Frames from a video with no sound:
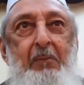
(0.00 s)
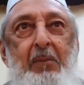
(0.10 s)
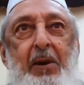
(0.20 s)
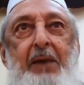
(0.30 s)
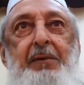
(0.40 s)

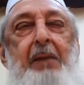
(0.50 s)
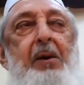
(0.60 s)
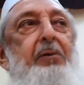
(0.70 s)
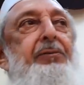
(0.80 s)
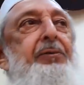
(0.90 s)
But if I'm
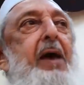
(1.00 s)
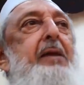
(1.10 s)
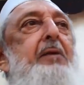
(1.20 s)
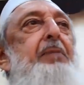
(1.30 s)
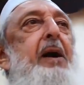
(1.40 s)

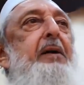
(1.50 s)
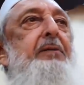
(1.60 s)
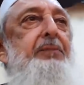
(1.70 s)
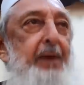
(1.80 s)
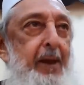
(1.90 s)
outside of
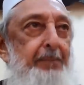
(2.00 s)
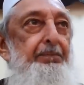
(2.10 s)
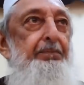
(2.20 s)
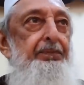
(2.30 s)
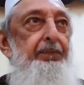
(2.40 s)
Pakistan,
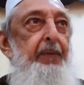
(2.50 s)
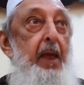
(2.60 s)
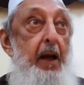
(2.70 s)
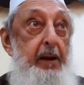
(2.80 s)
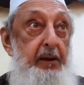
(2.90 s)

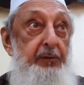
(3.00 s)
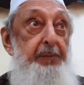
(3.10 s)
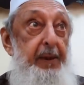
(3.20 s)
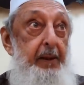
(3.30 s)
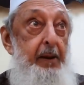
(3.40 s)
I can
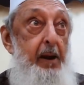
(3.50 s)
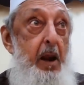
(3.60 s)
speak.